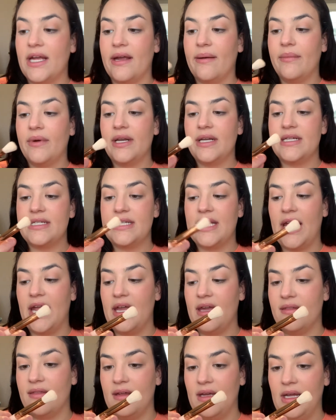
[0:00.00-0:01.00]
gonna
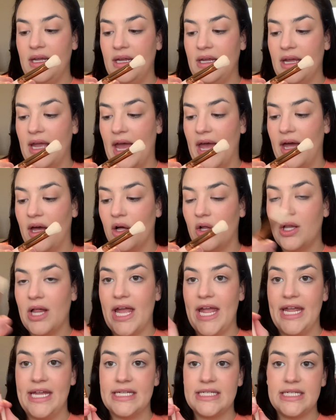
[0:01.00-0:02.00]
take the
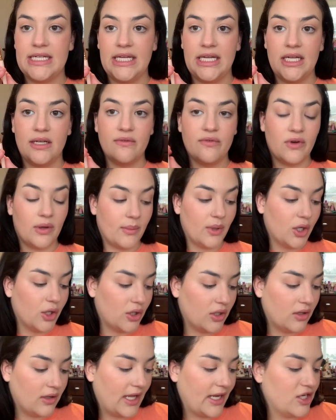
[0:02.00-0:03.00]
L18 from her
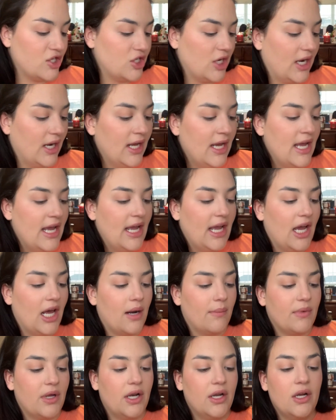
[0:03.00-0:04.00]
collection and
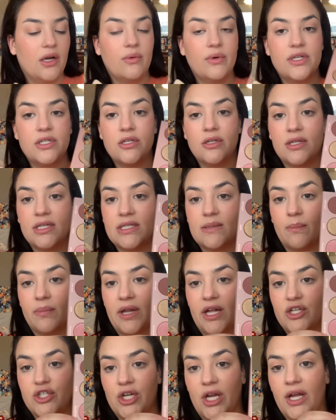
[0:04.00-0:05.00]
I'm gonna go into this
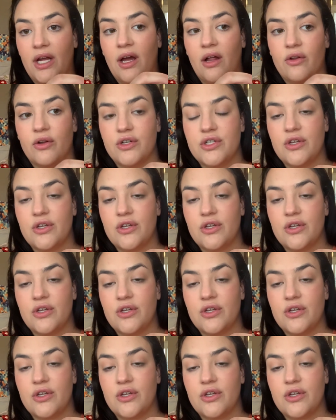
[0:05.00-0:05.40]
blushing color.